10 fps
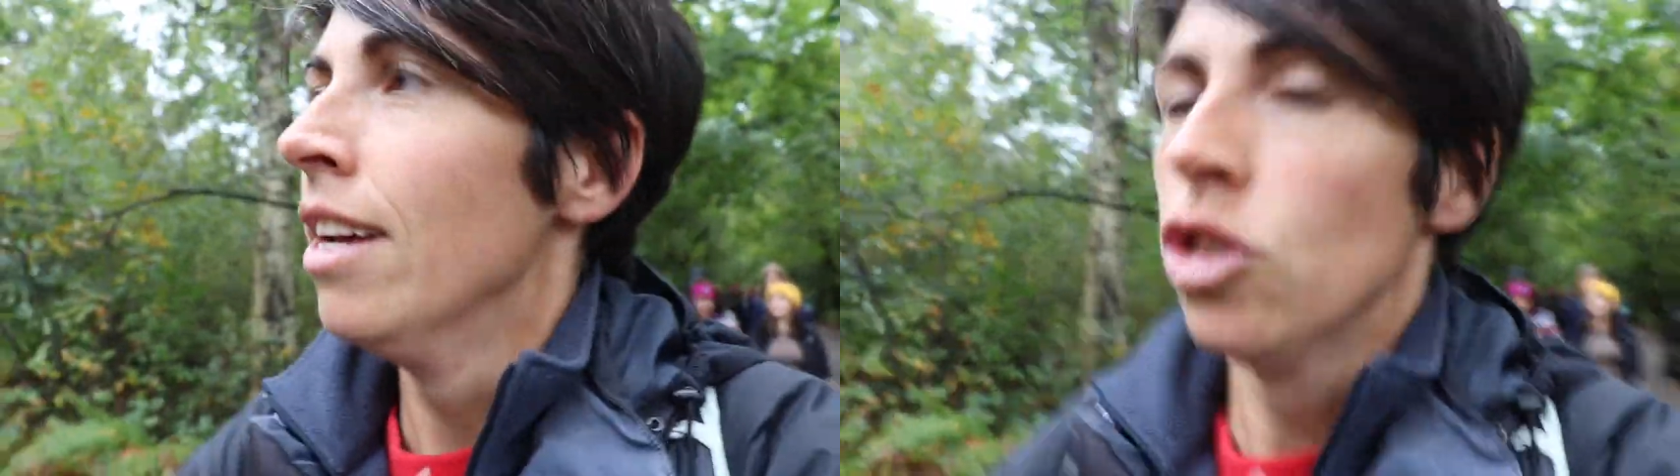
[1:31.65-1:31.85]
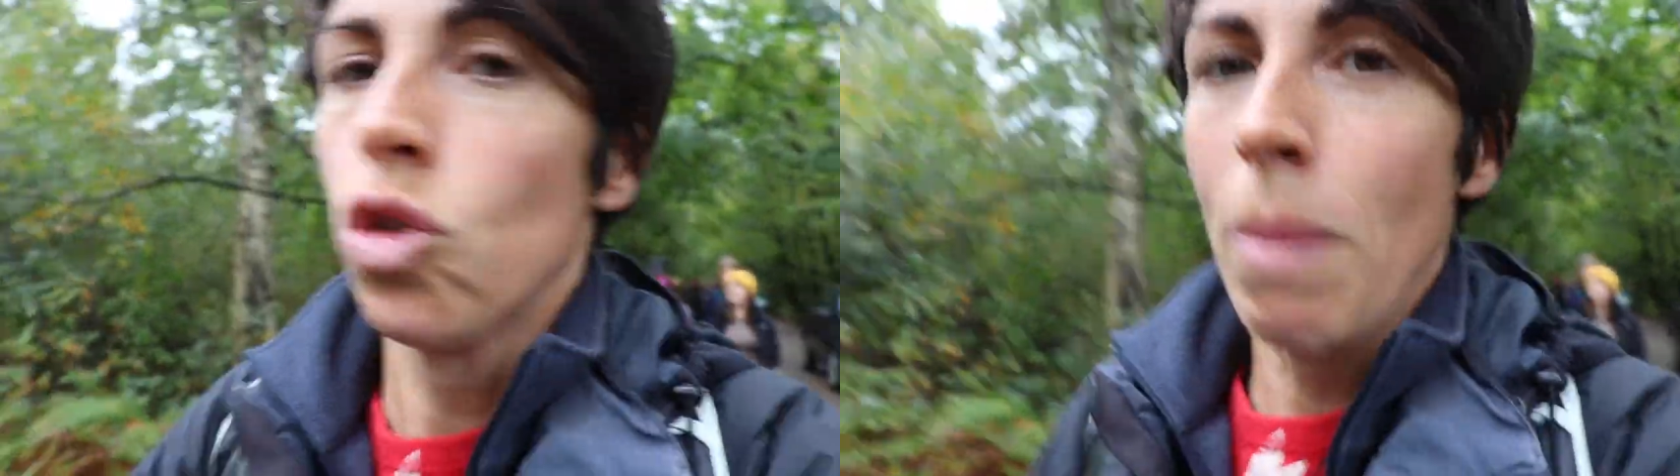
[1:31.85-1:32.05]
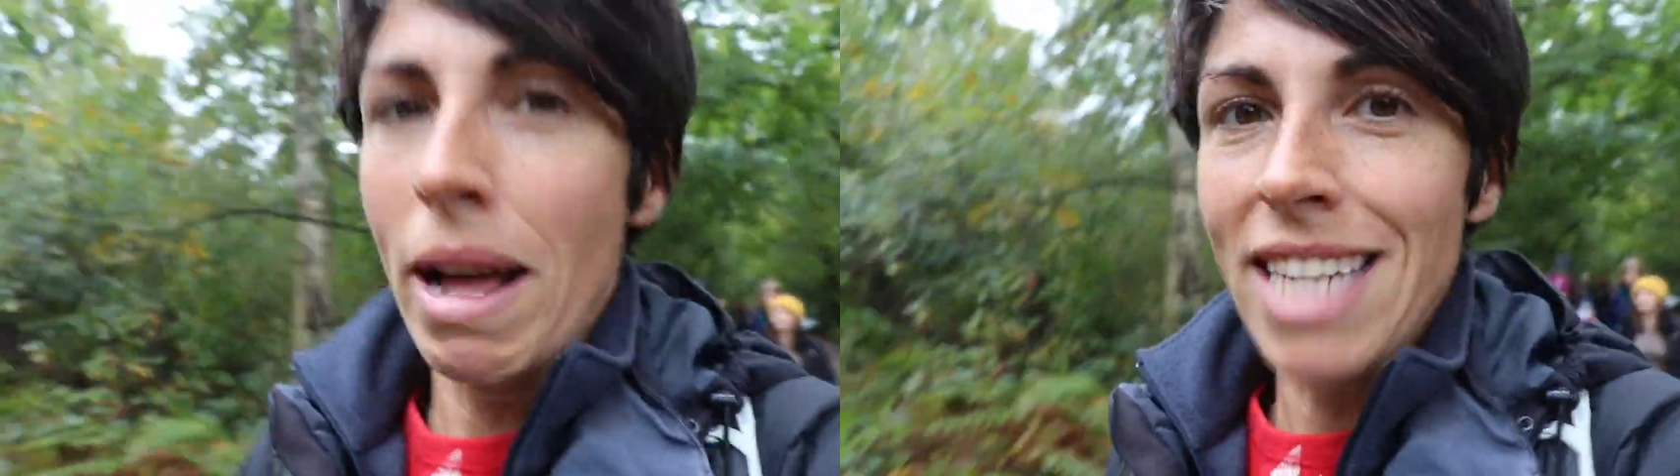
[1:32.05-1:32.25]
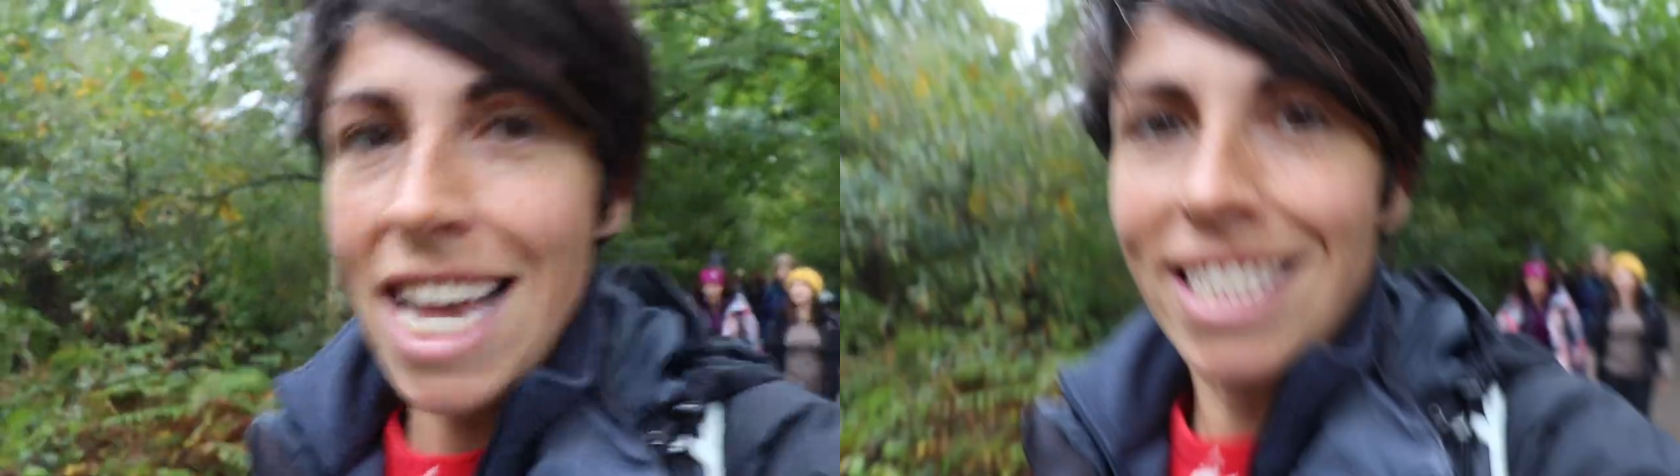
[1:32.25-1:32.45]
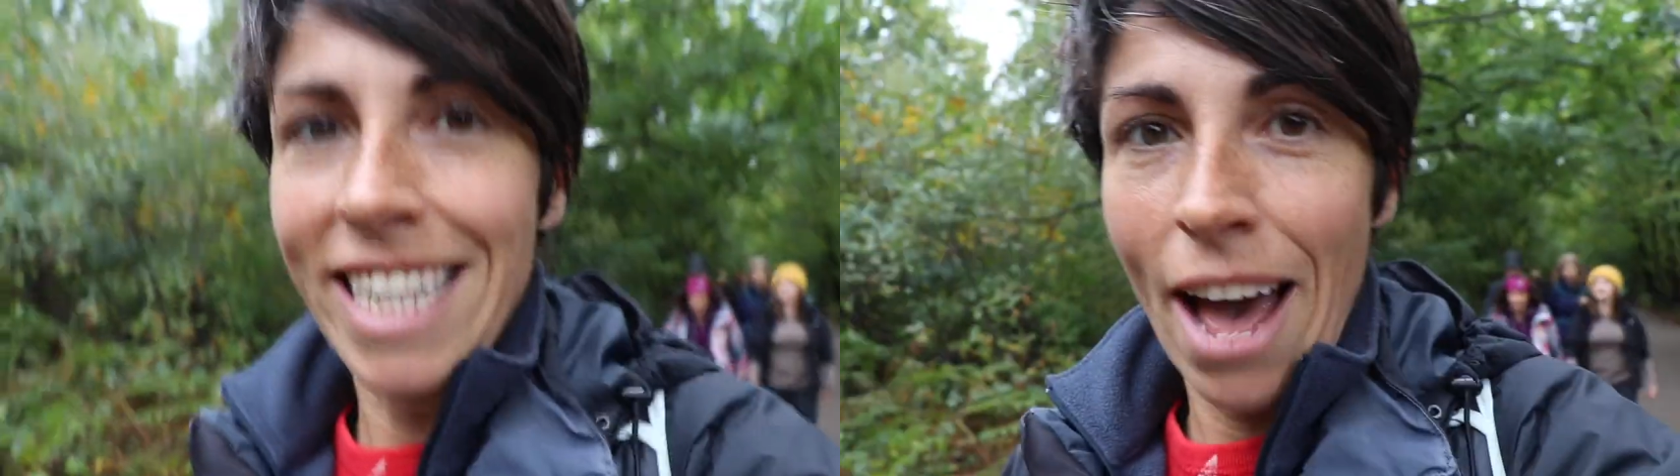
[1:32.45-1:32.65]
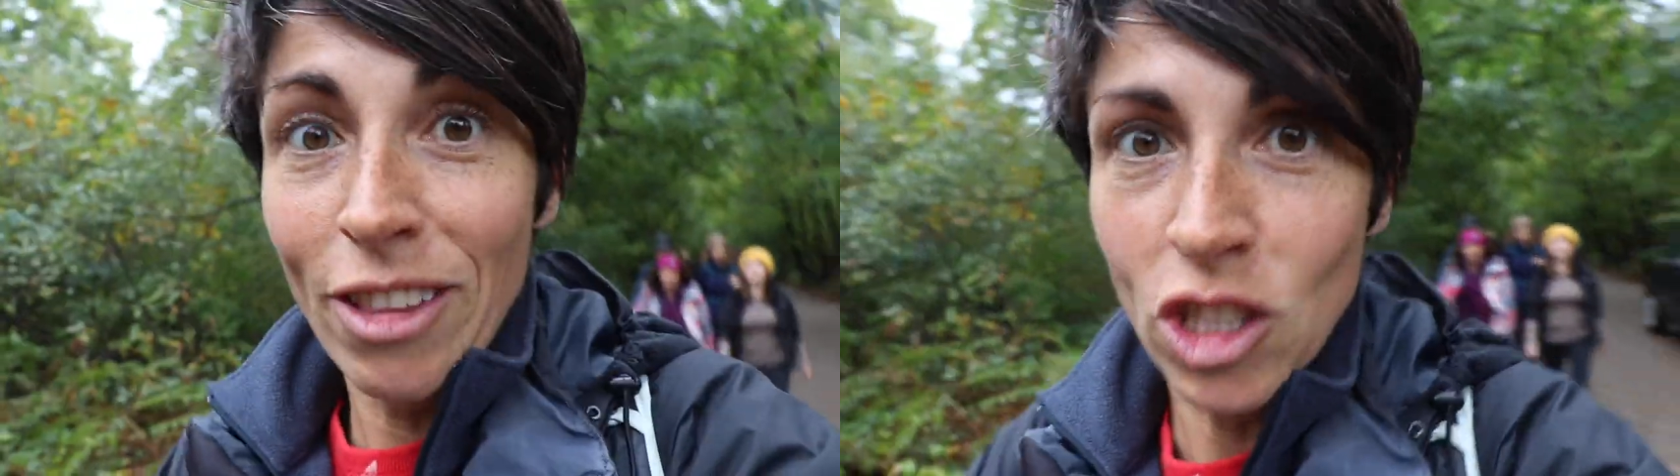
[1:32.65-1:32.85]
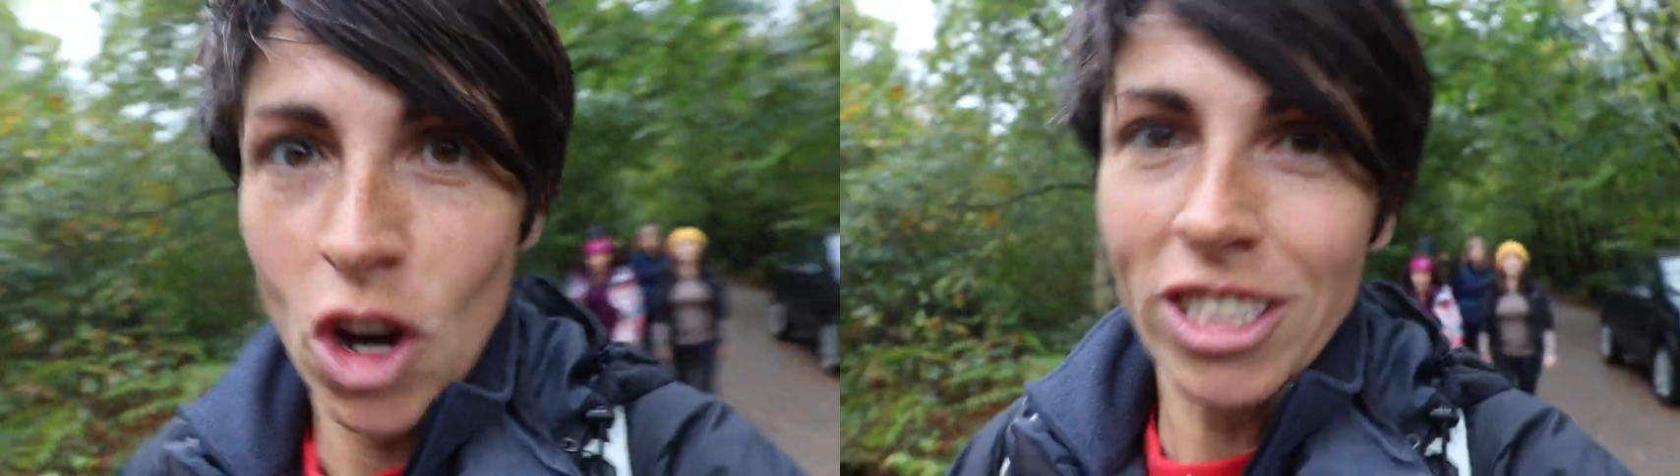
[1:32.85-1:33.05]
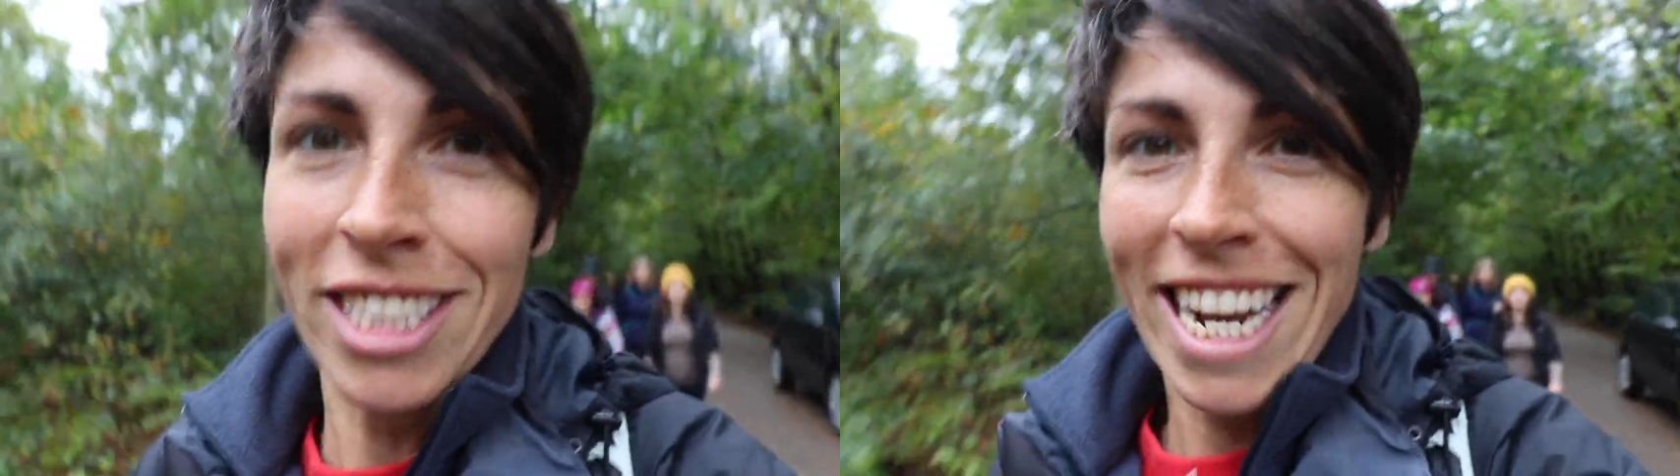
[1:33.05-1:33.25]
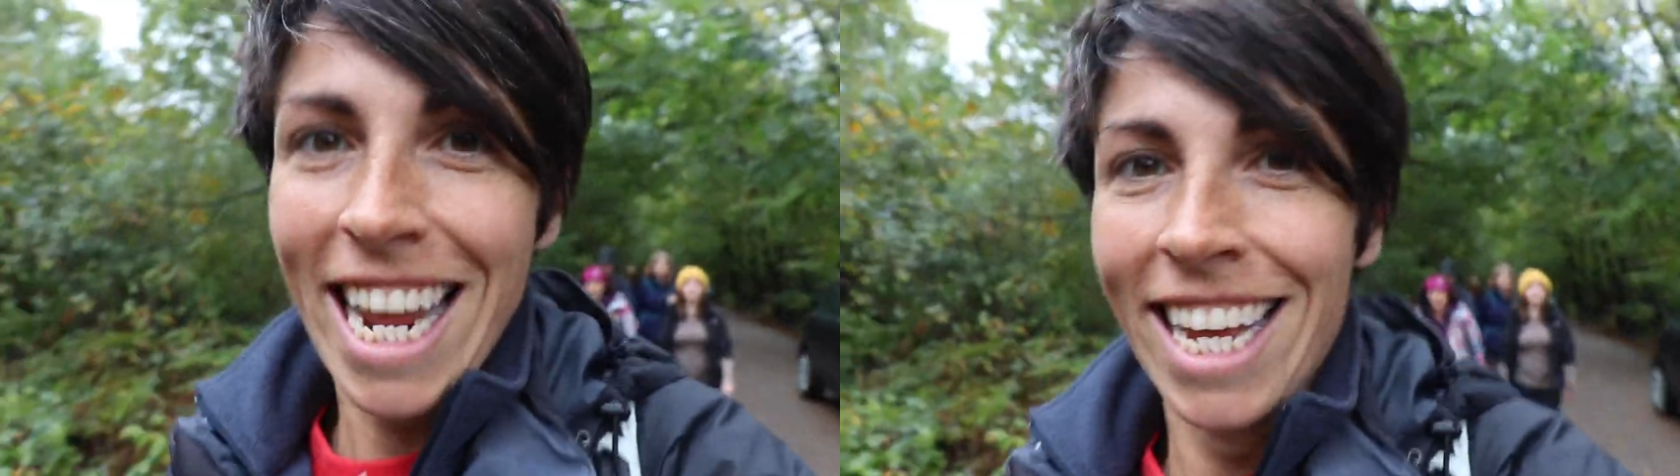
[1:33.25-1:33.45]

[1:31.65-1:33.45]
It's all about testing out the socks today.